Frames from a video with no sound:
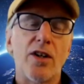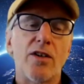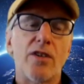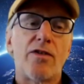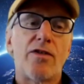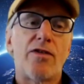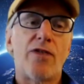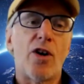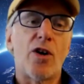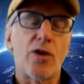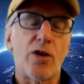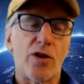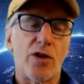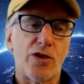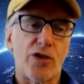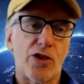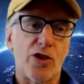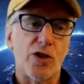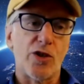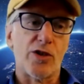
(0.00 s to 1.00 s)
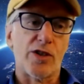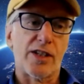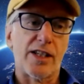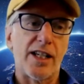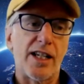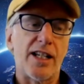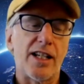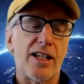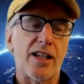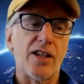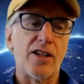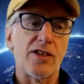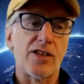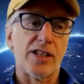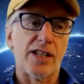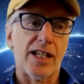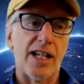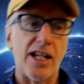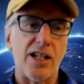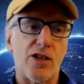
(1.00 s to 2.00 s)
photo shoots into their
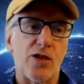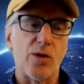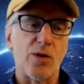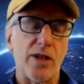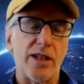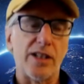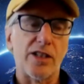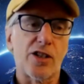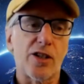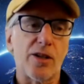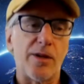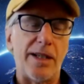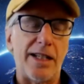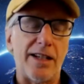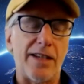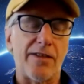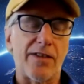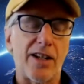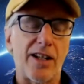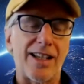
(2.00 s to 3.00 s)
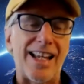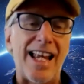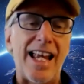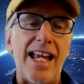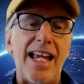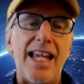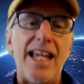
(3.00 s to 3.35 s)
schedule is going to be difficult